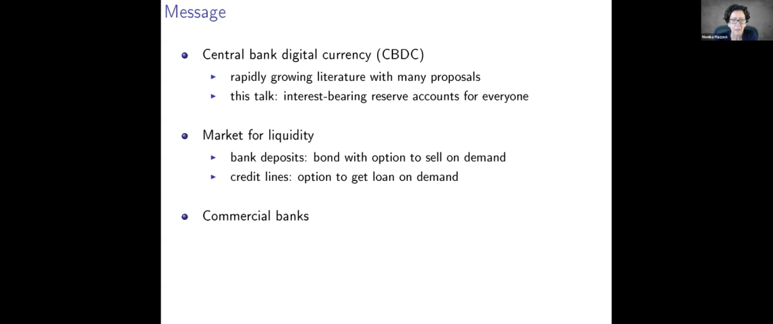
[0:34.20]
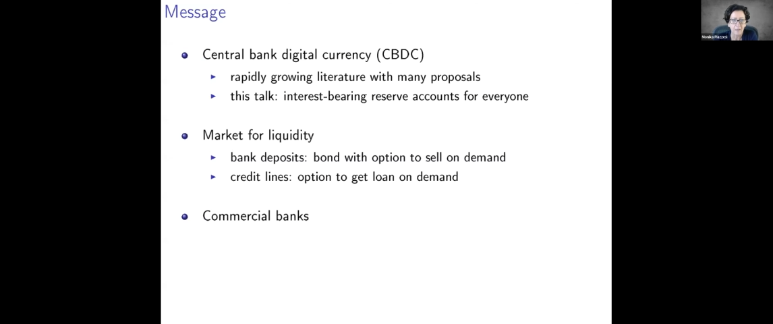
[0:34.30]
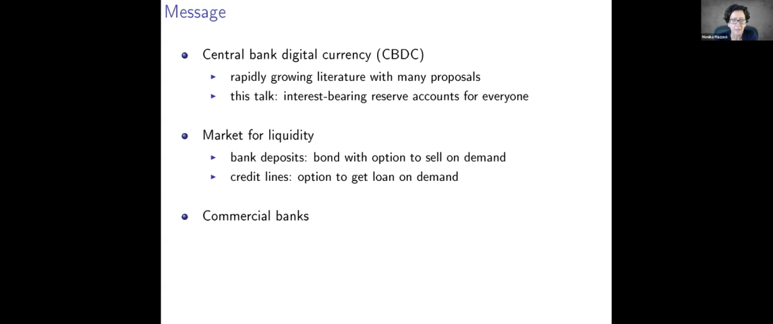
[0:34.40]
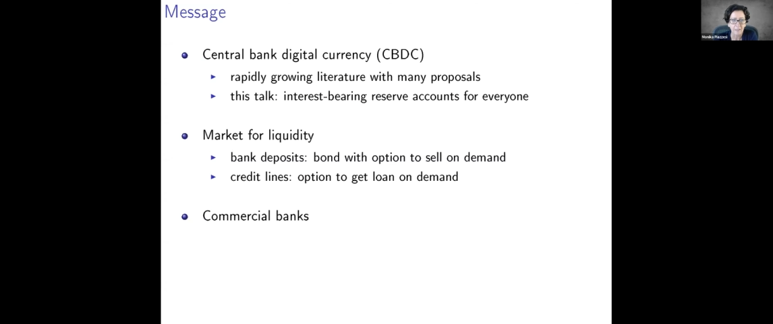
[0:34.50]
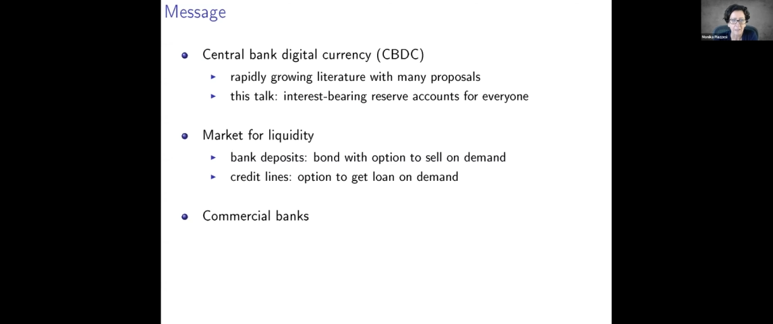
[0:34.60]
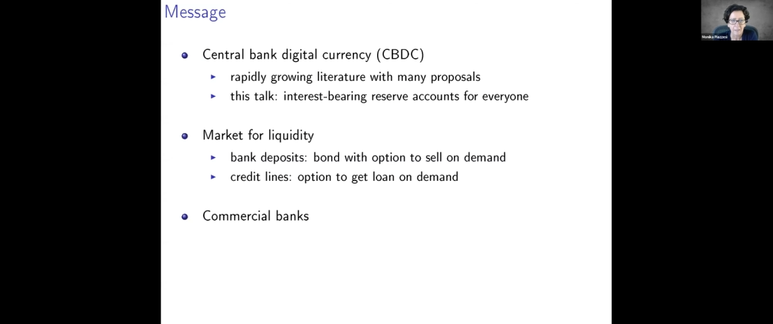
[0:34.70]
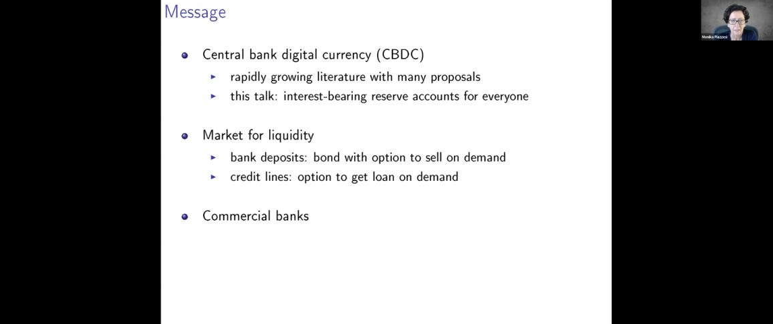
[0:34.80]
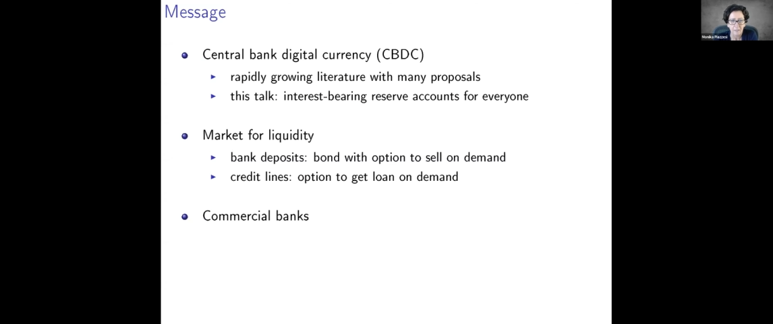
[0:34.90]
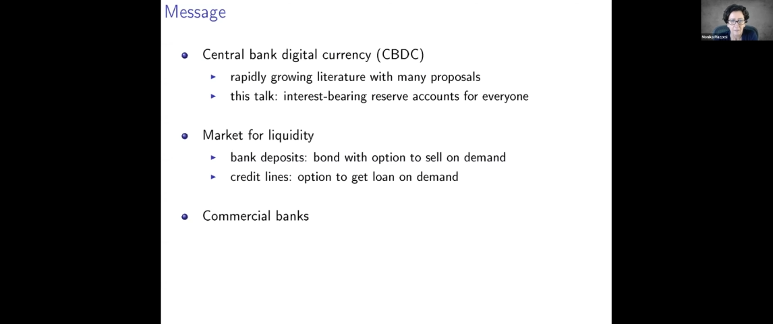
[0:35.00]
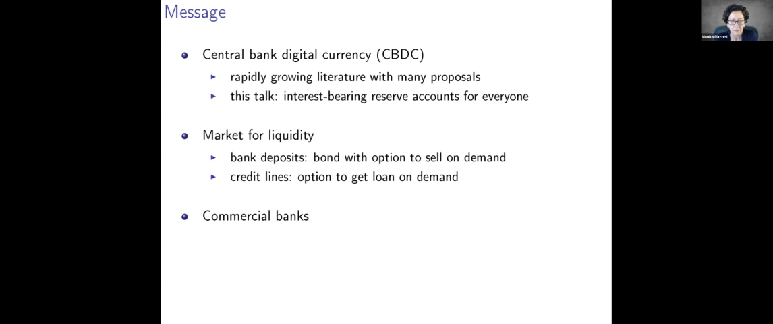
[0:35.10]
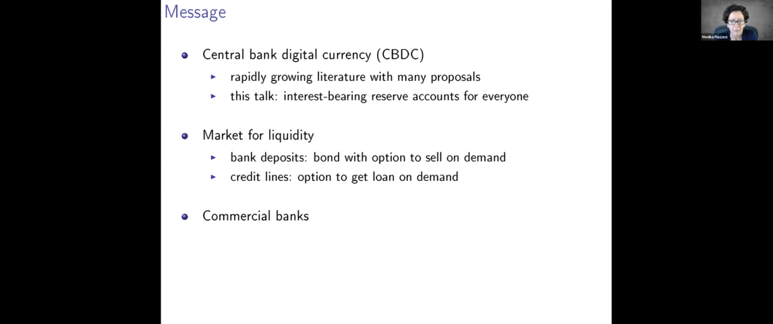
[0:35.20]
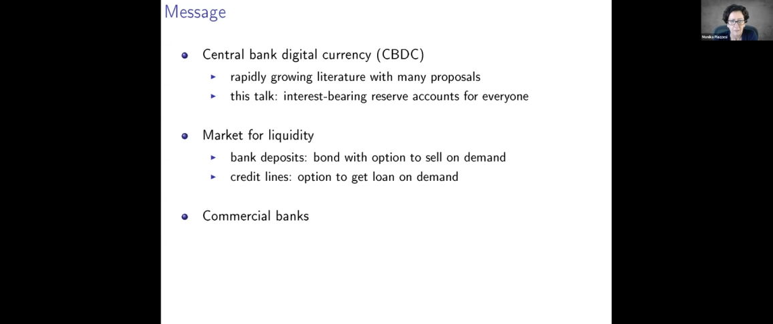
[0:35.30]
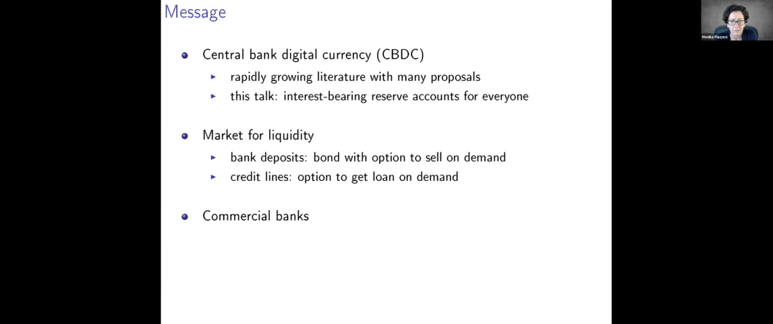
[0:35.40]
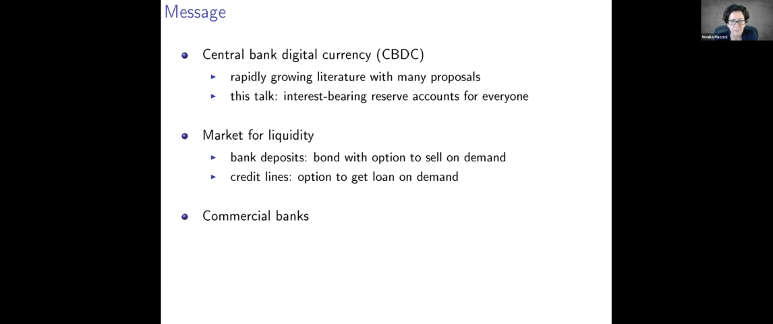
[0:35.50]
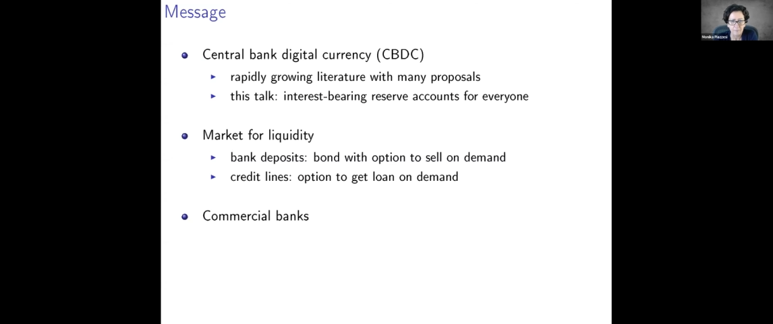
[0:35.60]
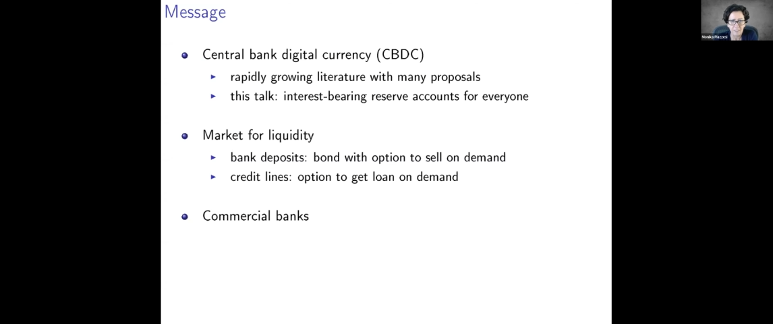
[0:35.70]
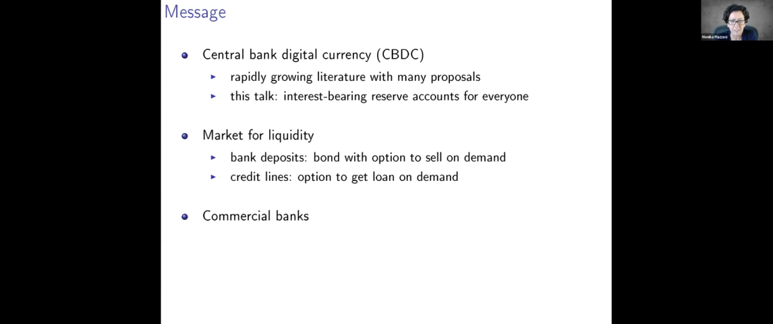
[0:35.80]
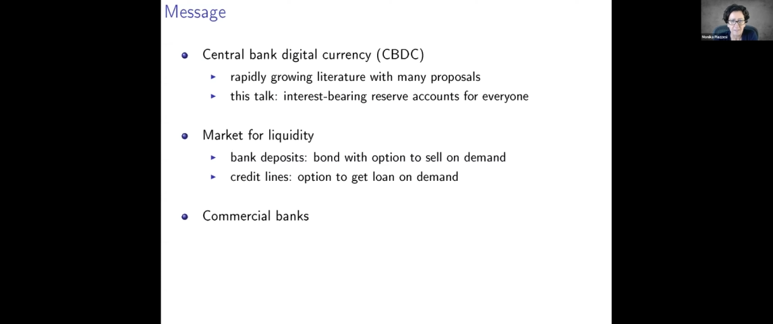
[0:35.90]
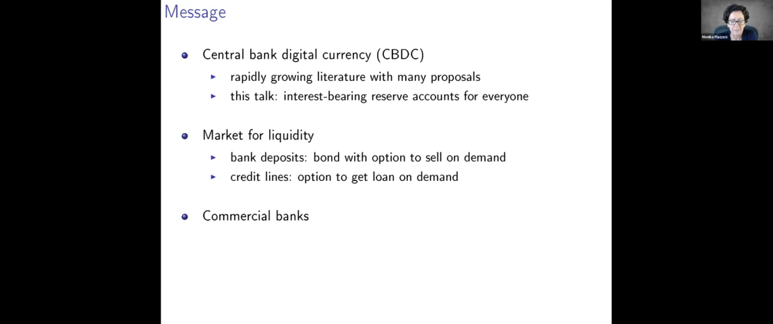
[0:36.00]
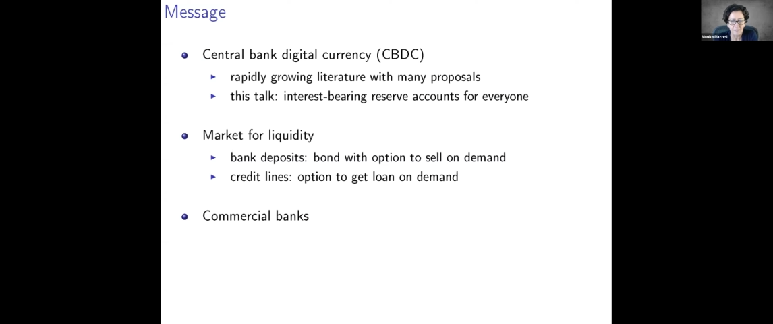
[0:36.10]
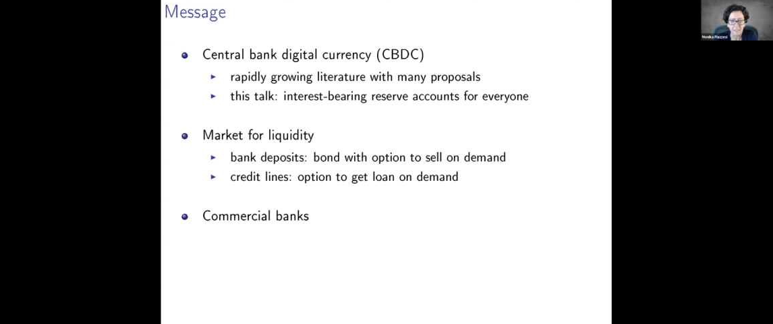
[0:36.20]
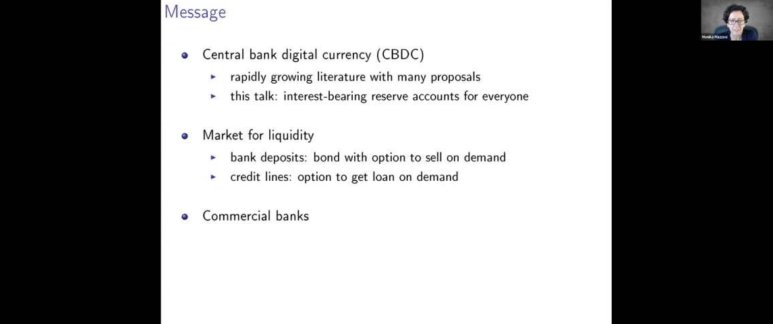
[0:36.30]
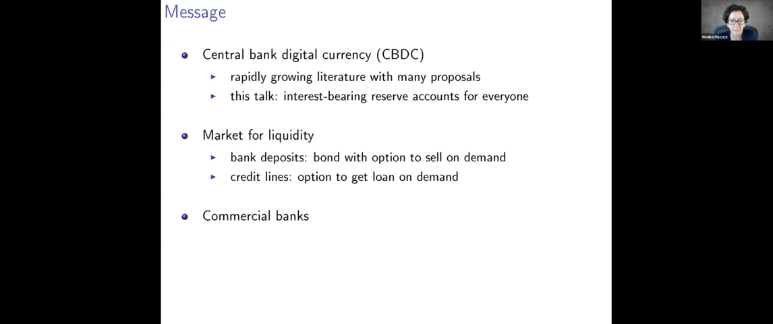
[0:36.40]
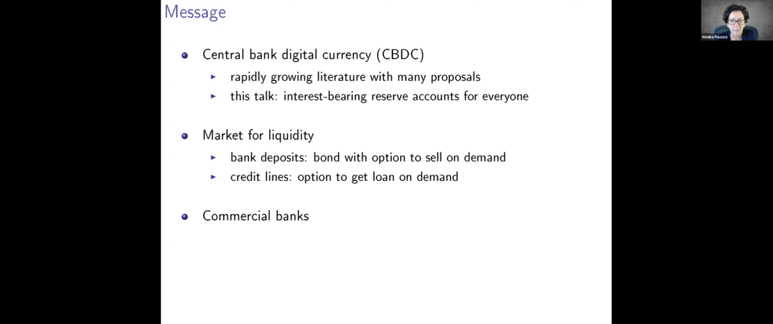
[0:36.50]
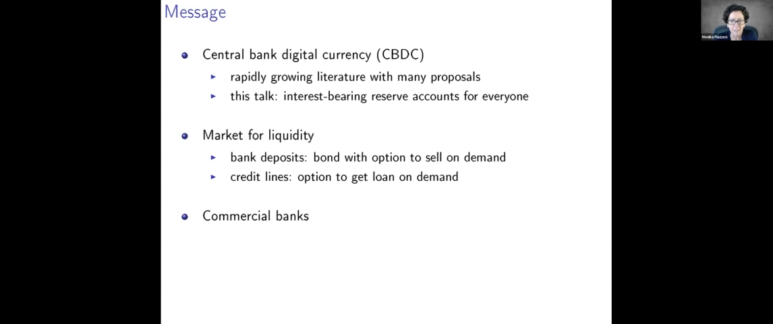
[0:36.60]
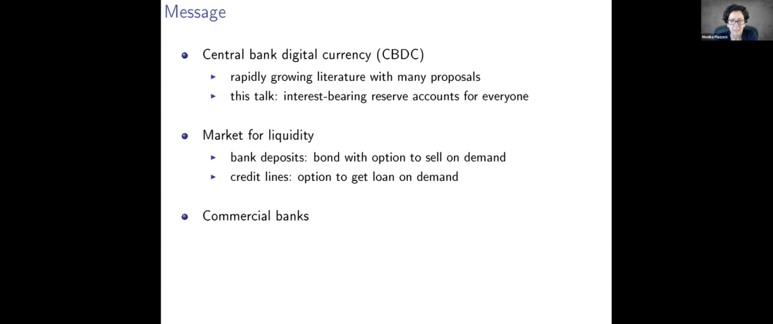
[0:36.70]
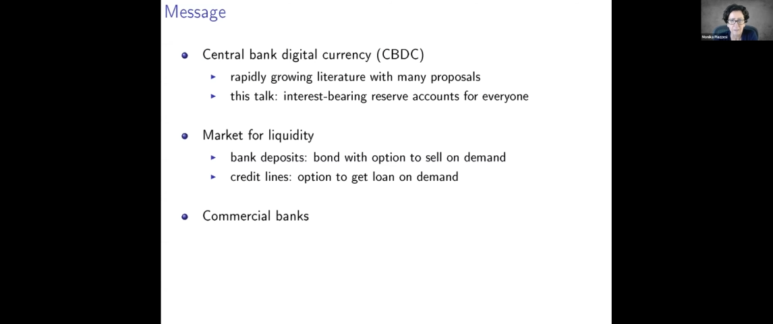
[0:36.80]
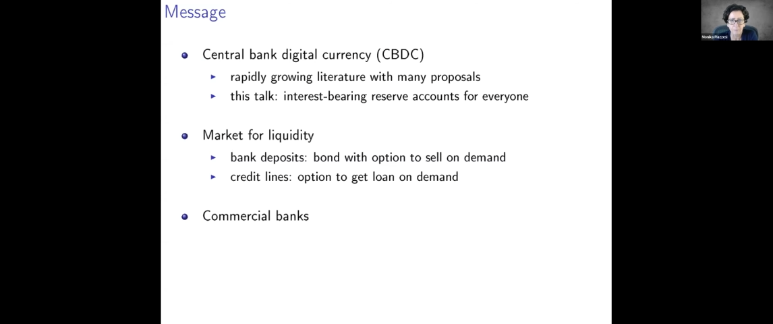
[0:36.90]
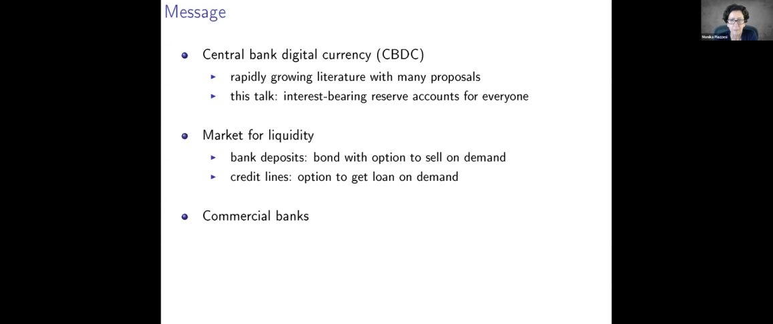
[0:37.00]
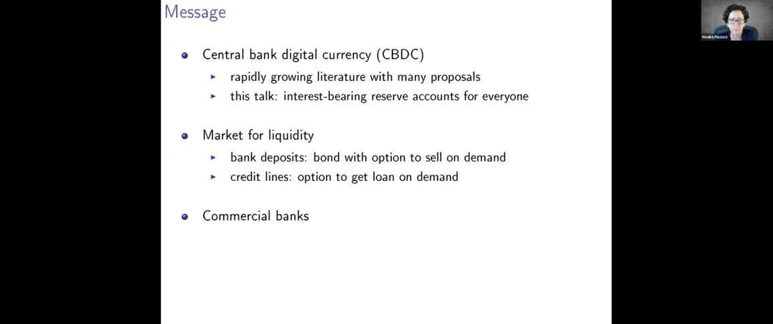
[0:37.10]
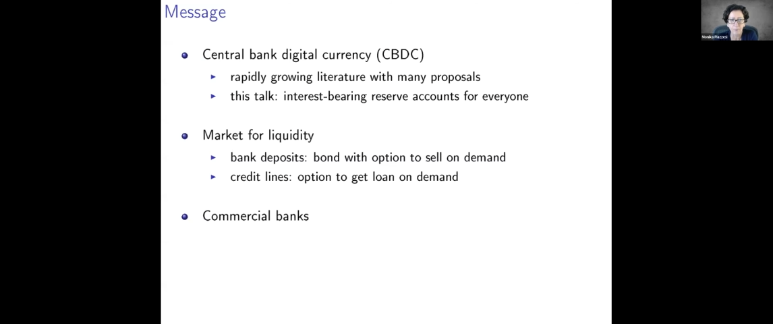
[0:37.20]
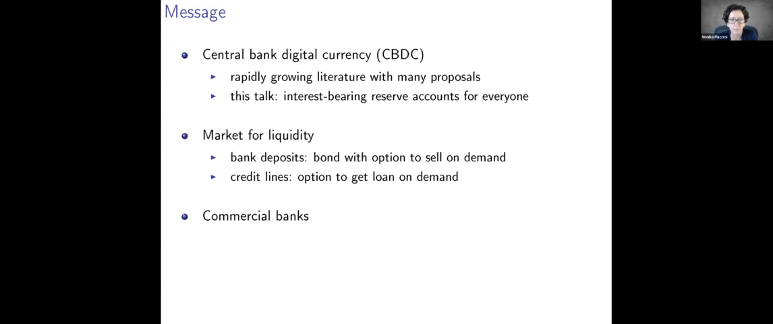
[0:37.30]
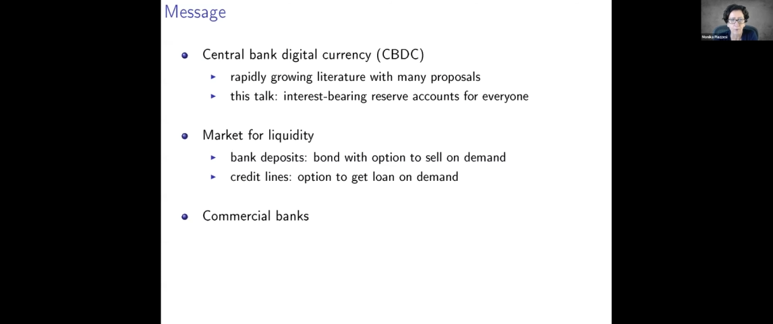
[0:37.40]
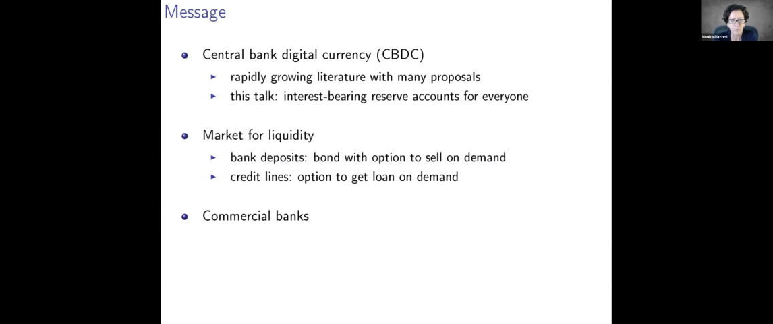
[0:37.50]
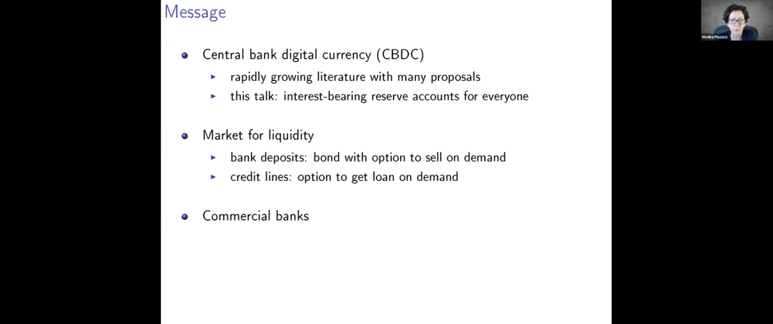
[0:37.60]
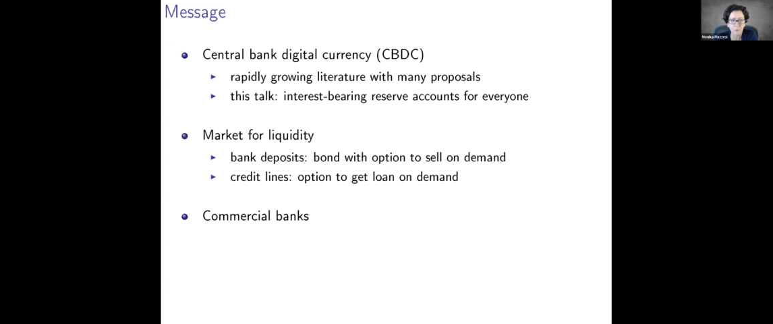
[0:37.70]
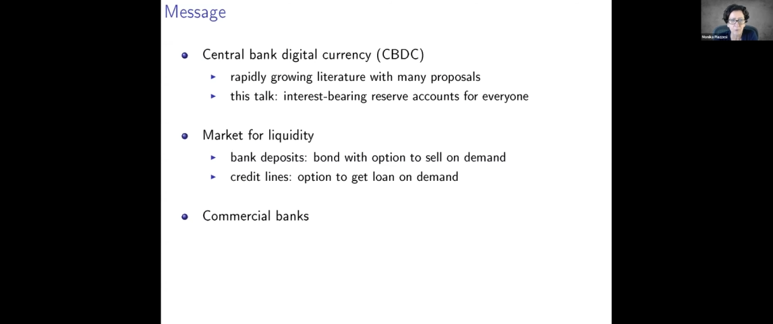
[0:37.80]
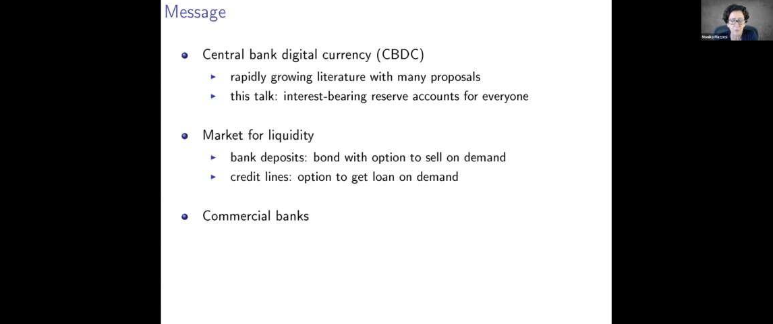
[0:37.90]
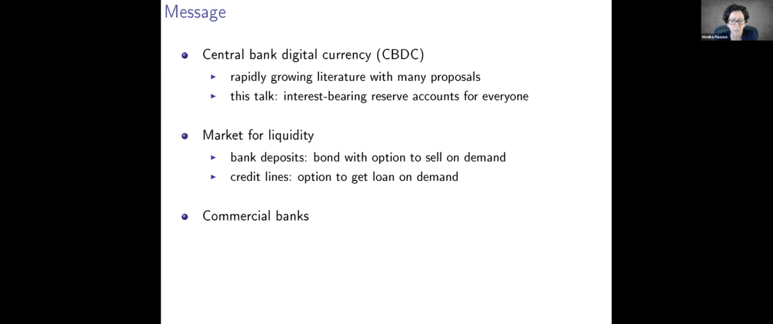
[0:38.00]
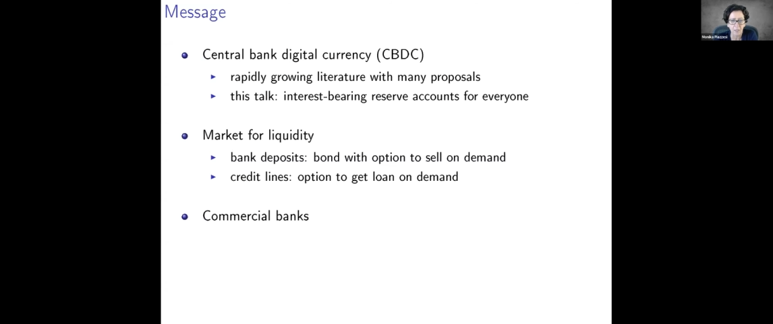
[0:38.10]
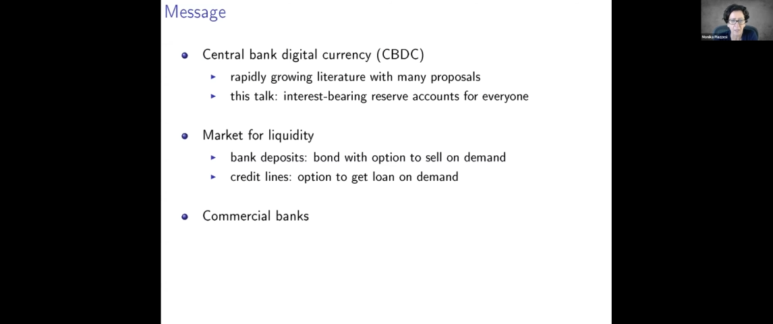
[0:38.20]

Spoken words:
[unreadable: no face in view]